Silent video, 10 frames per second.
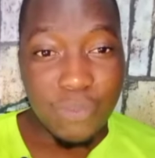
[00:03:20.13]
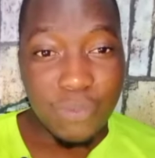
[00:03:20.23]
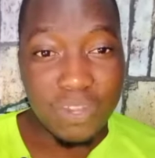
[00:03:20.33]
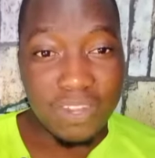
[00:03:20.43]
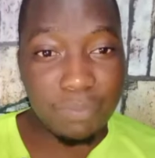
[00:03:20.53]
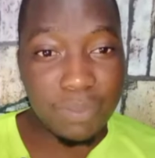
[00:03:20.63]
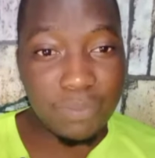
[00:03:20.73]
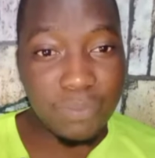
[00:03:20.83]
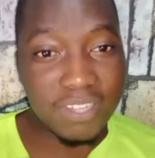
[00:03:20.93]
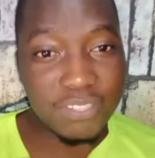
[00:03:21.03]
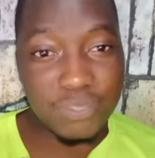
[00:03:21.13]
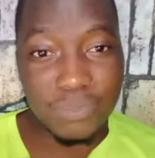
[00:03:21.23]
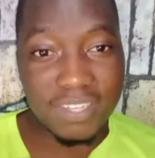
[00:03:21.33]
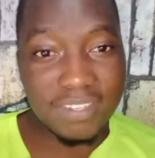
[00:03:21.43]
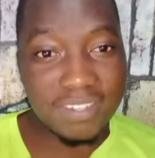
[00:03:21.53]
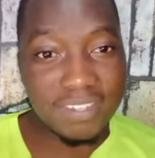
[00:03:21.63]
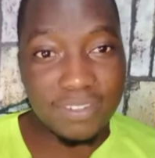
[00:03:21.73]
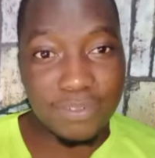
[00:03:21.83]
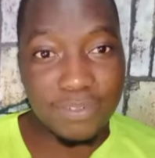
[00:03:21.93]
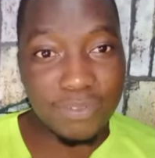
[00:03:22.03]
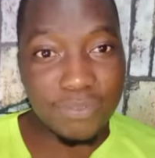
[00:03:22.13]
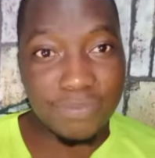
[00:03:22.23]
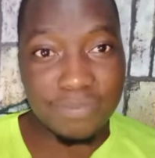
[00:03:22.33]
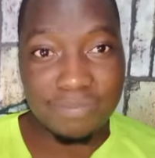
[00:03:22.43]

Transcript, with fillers: when Harry Maguire surely did a lot of